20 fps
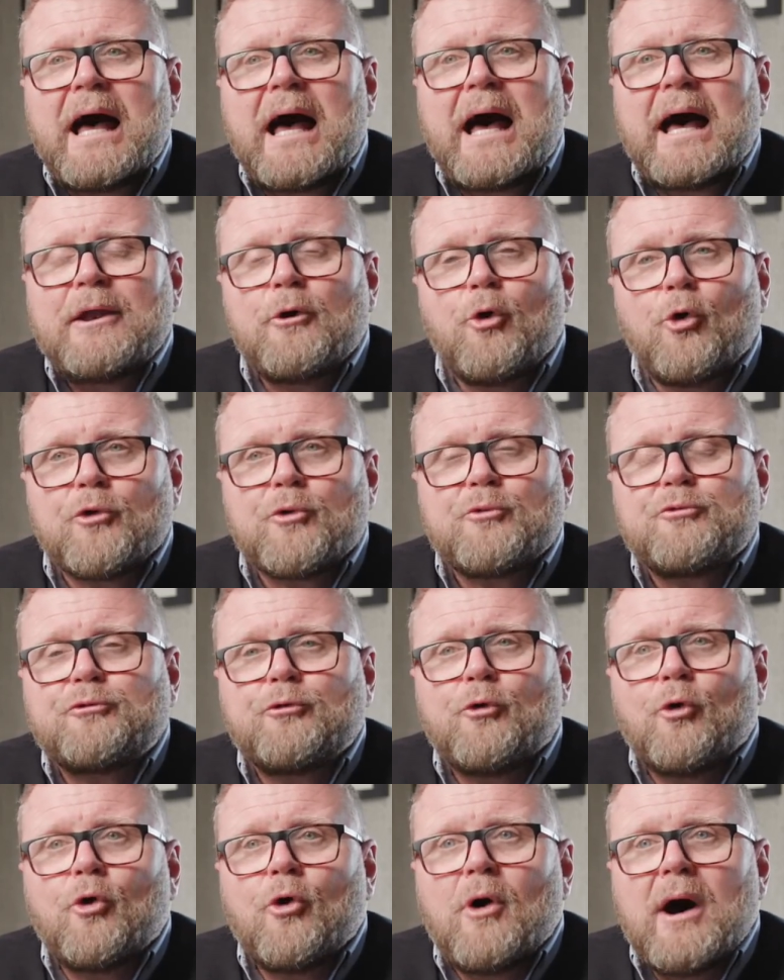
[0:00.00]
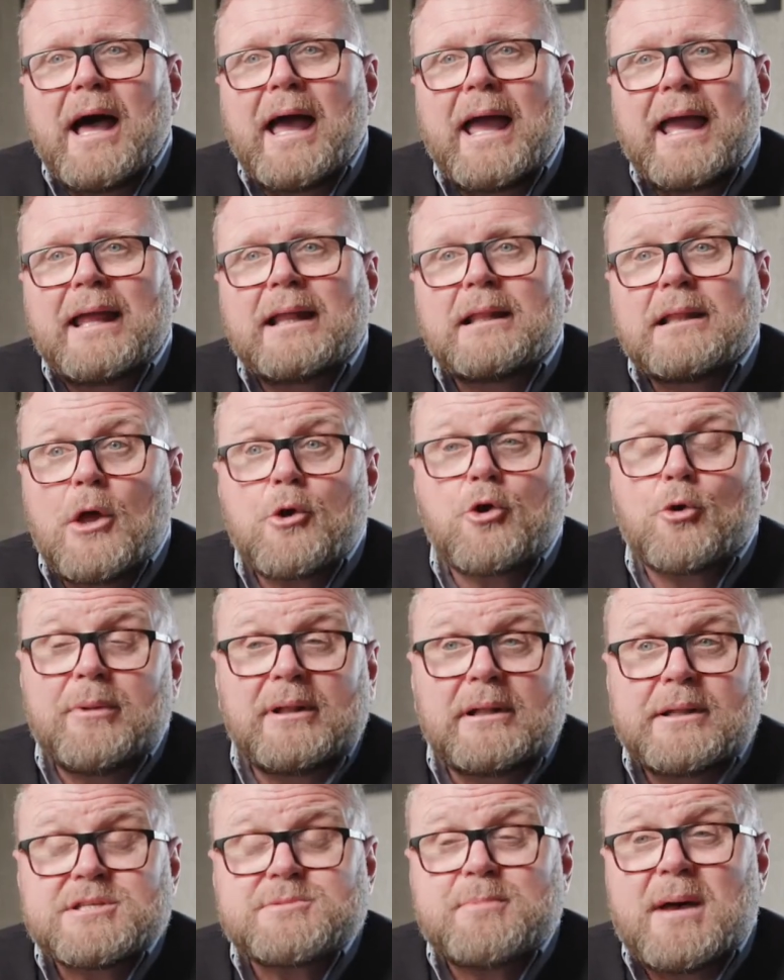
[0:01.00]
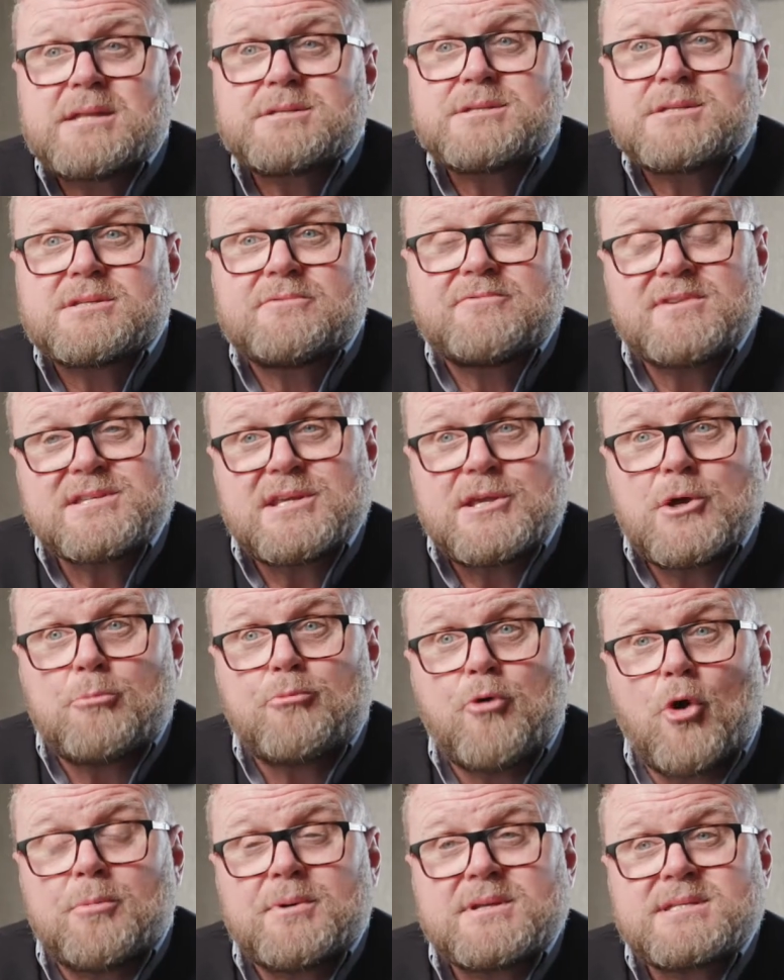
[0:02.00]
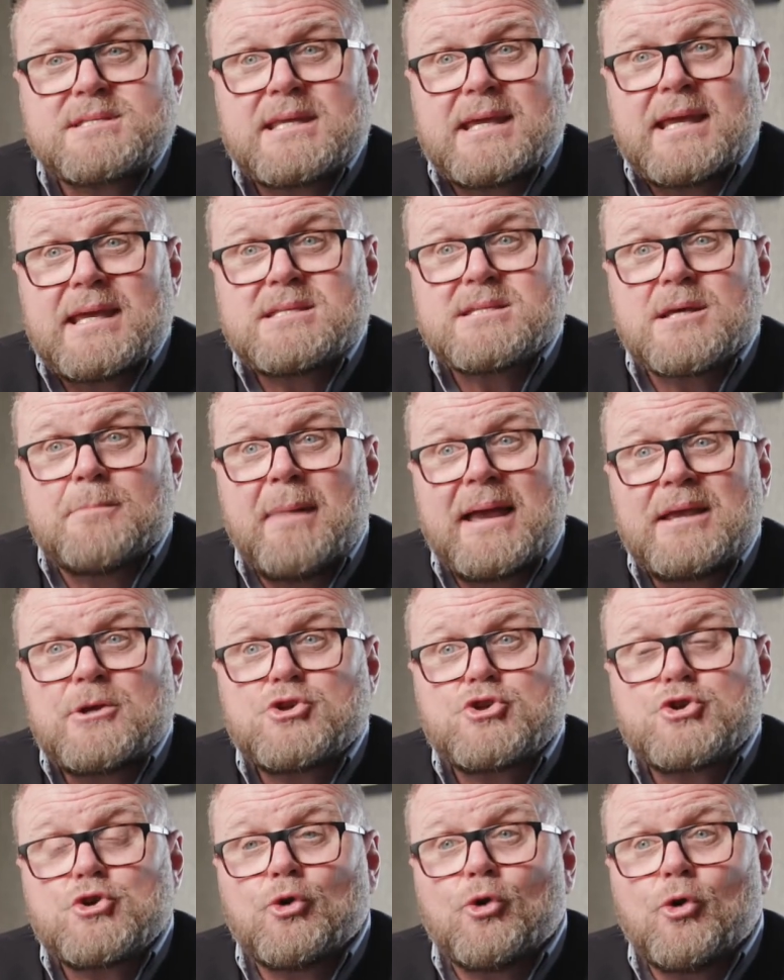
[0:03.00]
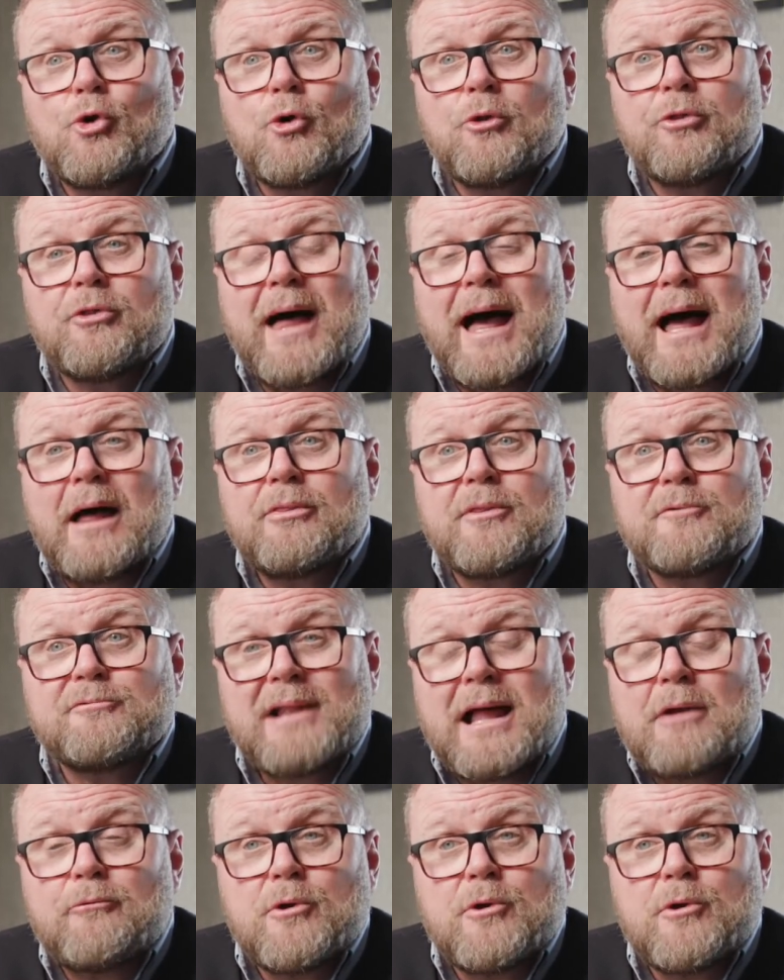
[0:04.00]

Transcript: in order for a local building inspector to visit your property to make sure that the flat